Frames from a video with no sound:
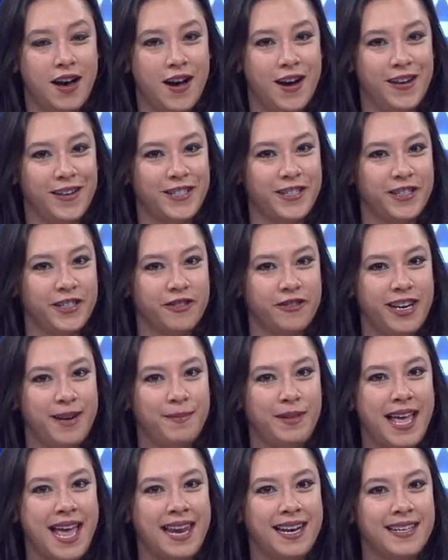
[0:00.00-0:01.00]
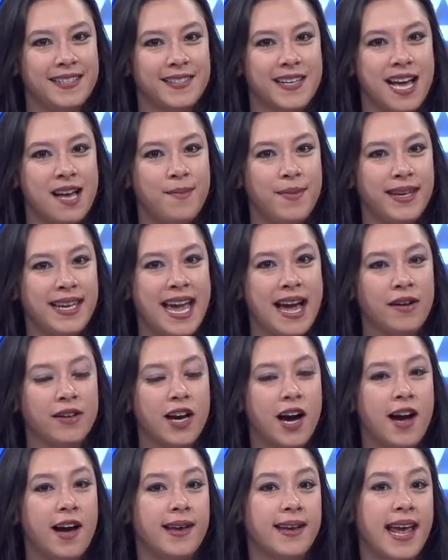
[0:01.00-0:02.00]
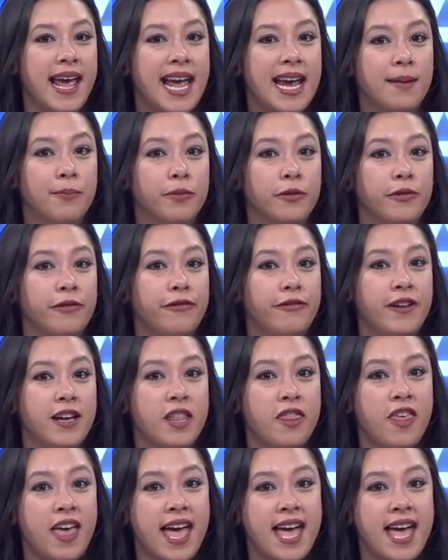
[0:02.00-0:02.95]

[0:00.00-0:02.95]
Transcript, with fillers: Archer Dreamland is coming out on April 5th,